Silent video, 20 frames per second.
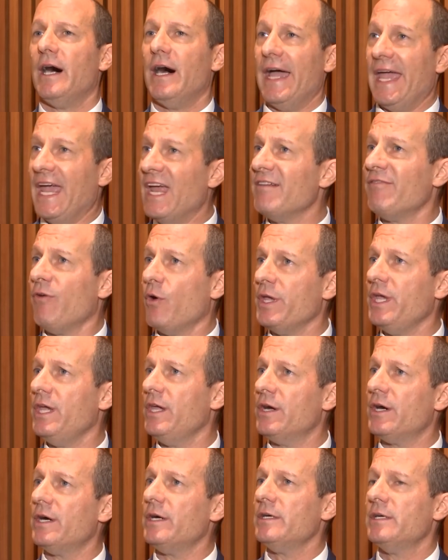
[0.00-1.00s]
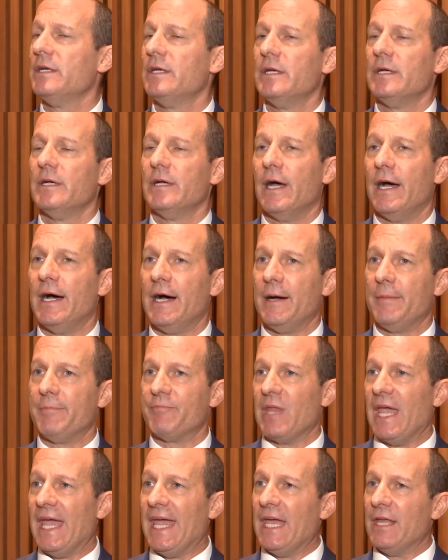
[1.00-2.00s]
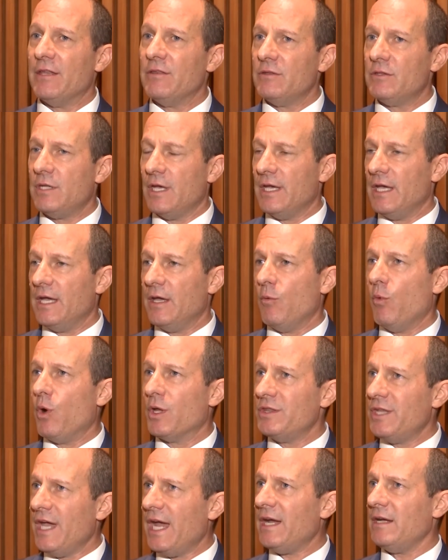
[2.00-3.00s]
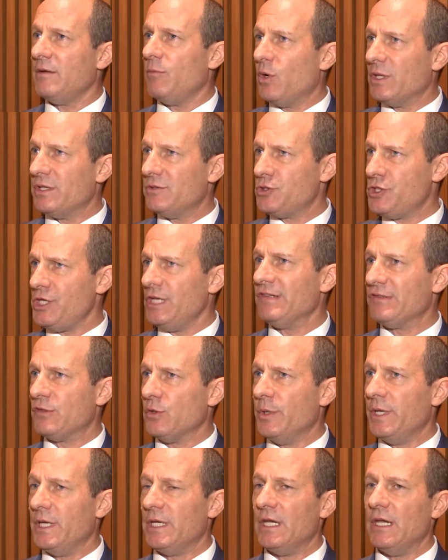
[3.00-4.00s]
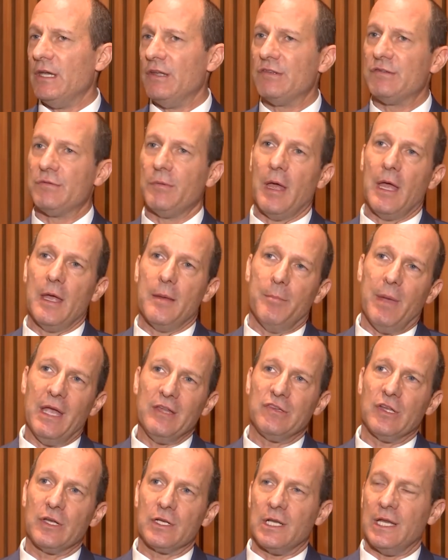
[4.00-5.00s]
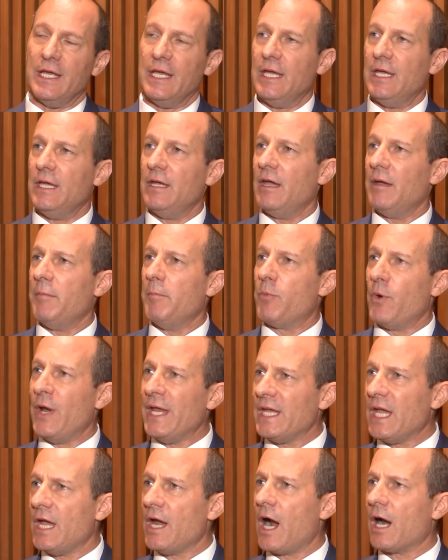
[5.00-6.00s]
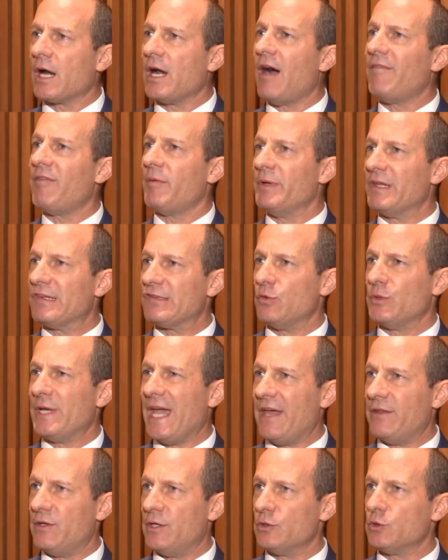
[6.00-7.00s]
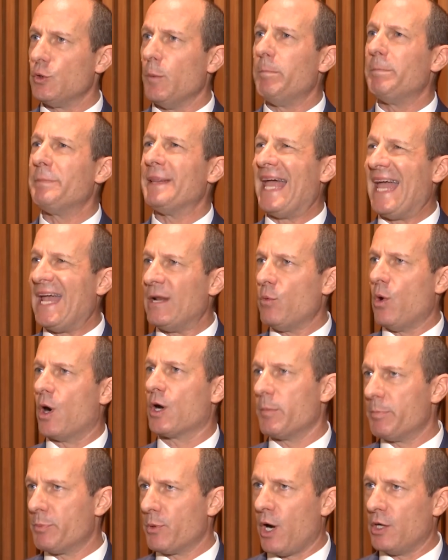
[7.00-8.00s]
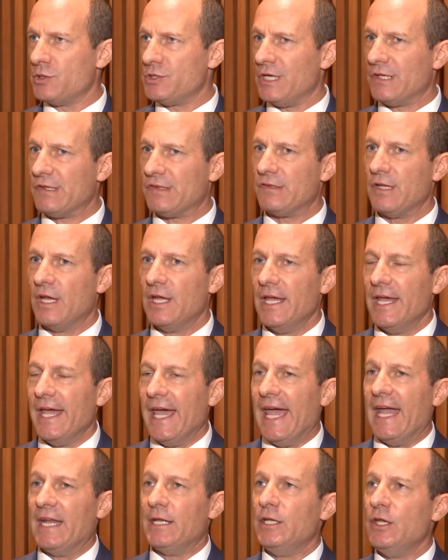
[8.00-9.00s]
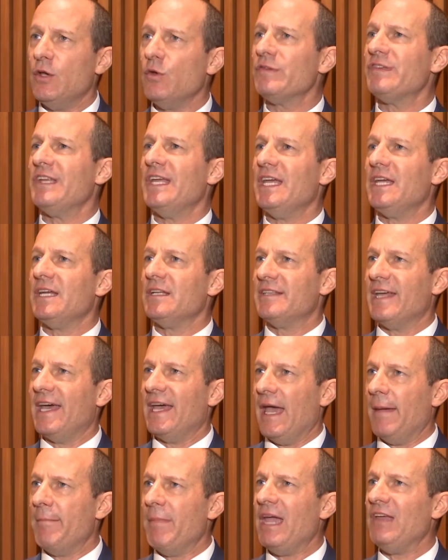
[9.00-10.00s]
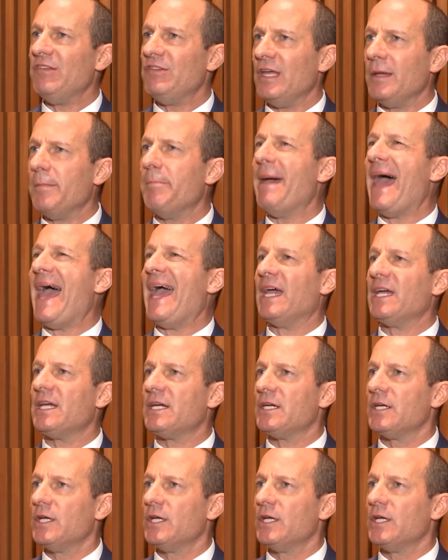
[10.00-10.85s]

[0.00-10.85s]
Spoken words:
envoy here, and what she's doing is basically bringing our governments together to plan water projects and using the amazing bank